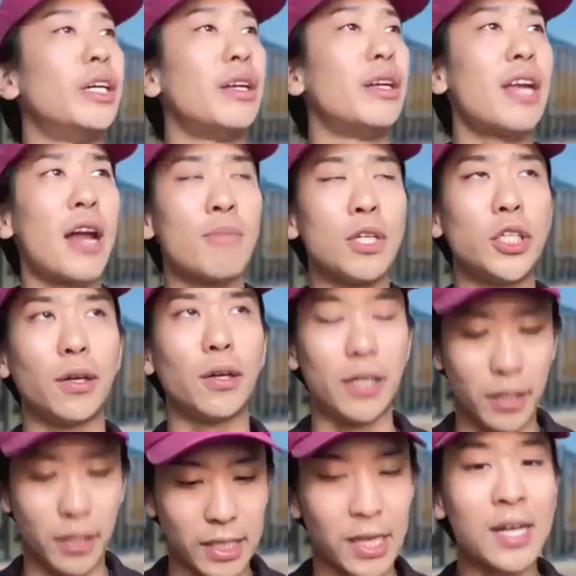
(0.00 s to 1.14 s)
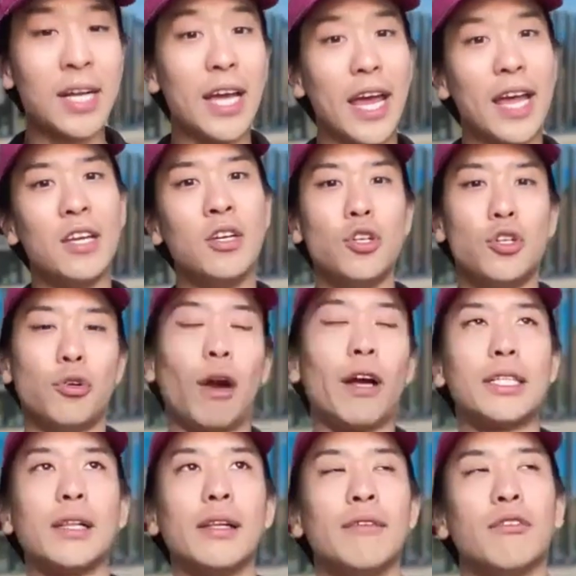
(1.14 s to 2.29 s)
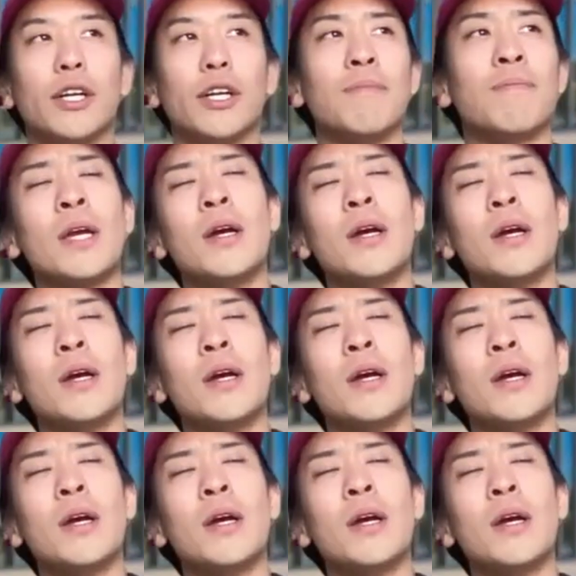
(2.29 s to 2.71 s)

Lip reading: and nanomaterials in drug delivery.